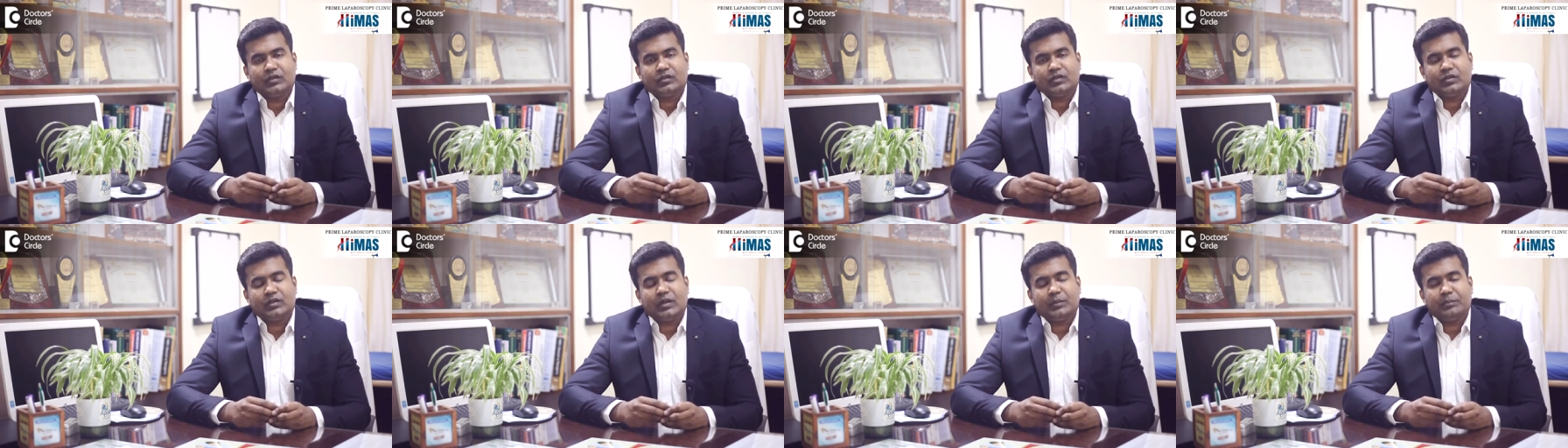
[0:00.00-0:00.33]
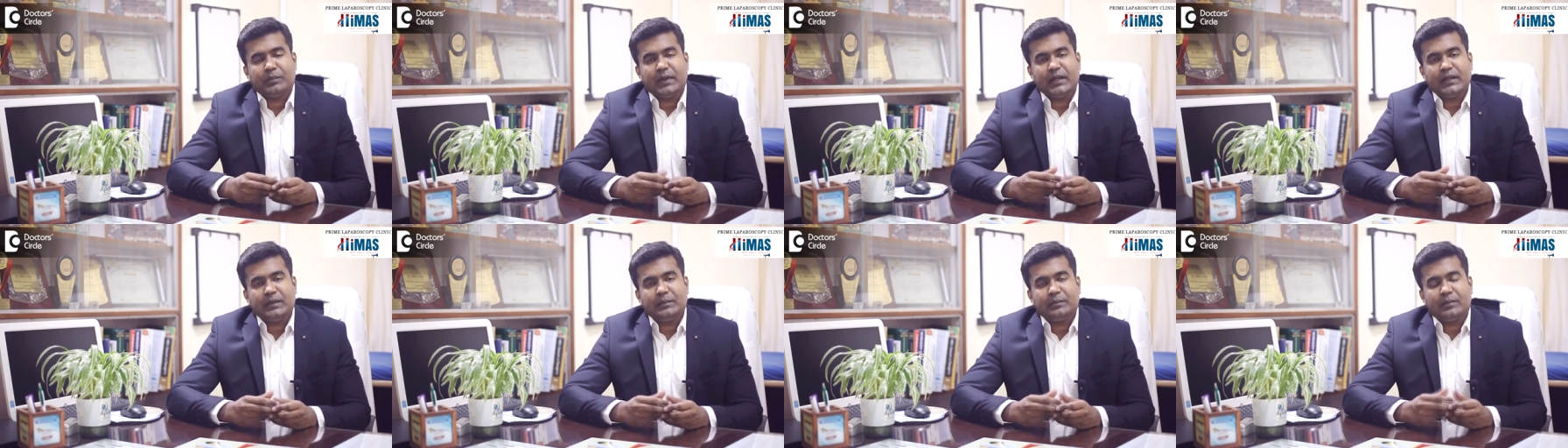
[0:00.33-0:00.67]
The
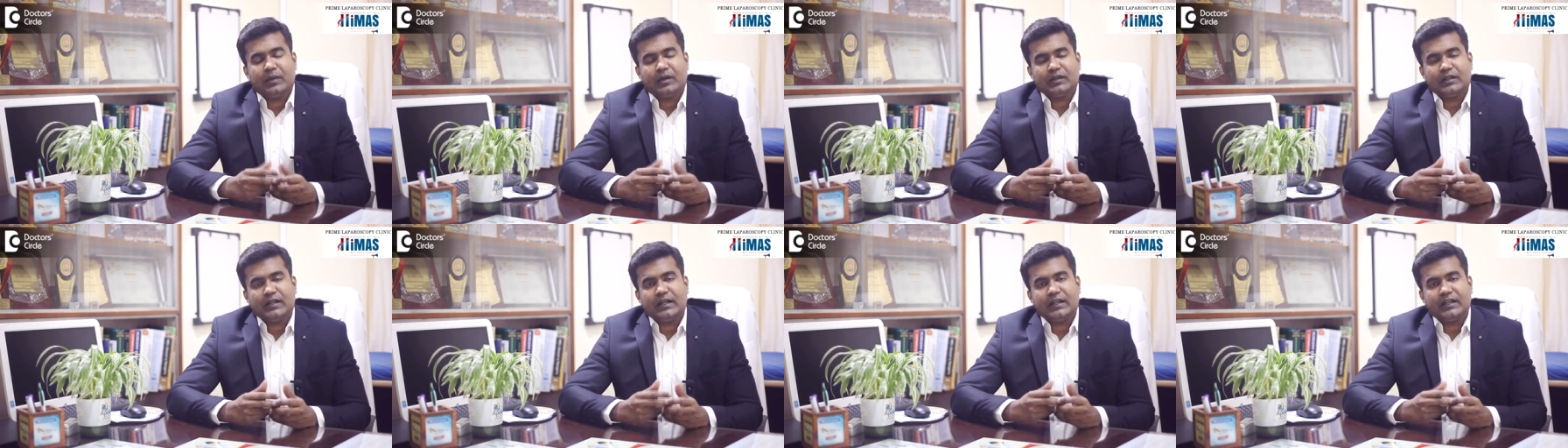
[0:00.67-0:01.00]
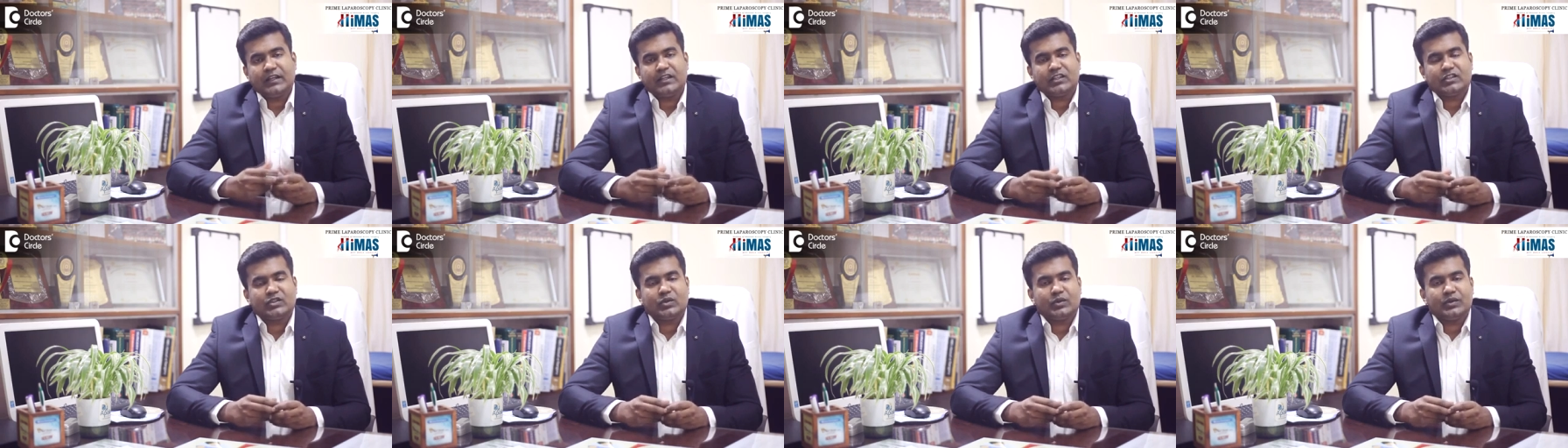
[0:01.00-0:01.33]
main bothering
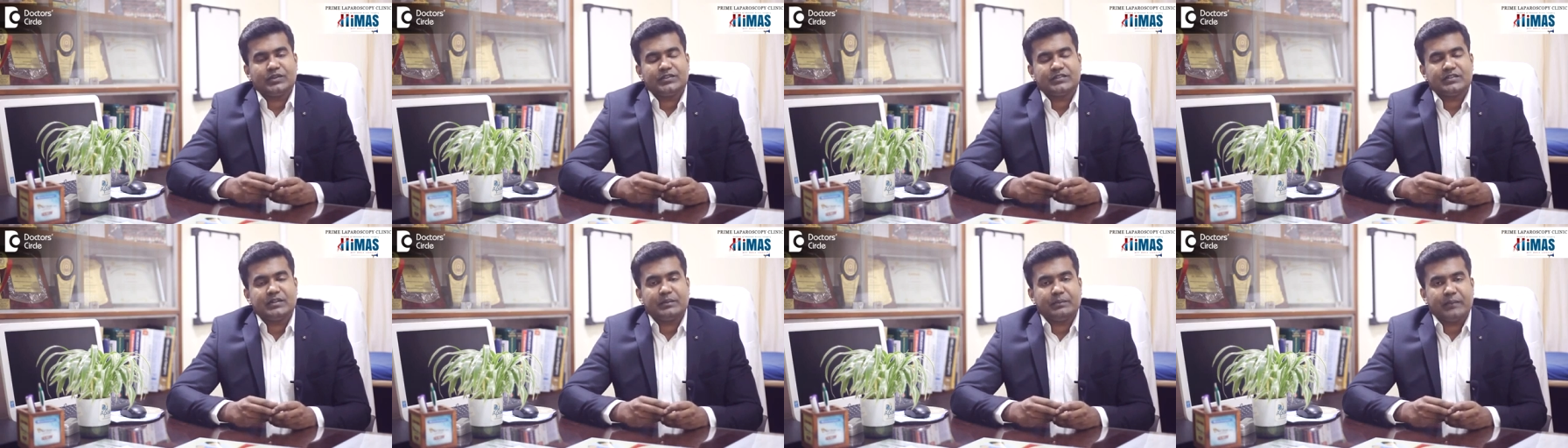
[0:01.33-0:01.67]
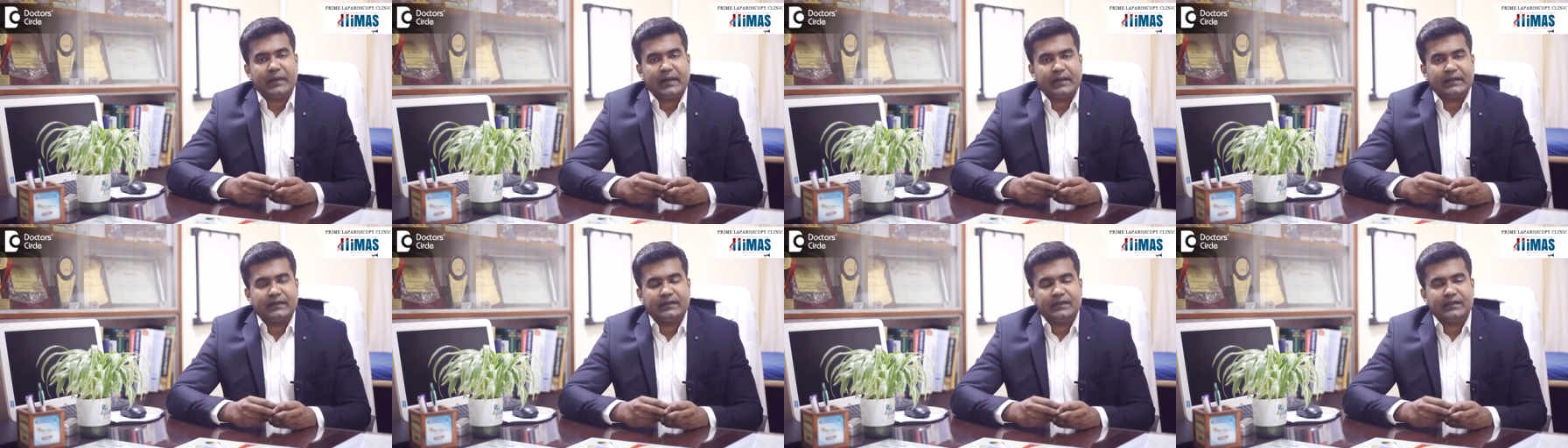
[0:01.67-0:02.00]
issue is the
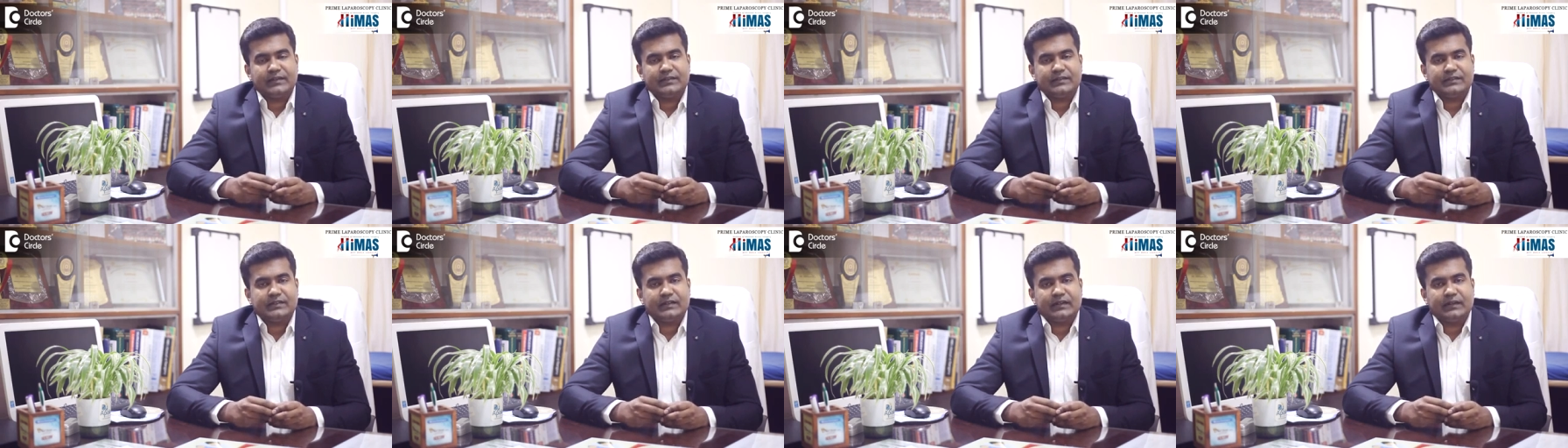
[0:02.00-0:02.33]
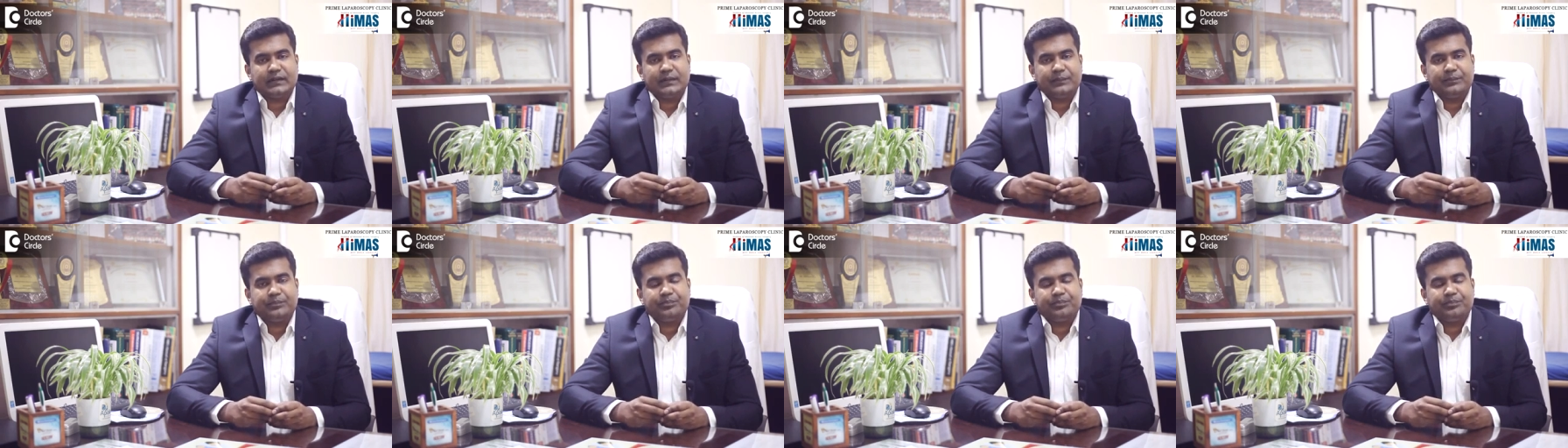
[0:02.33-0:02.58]
malignancy.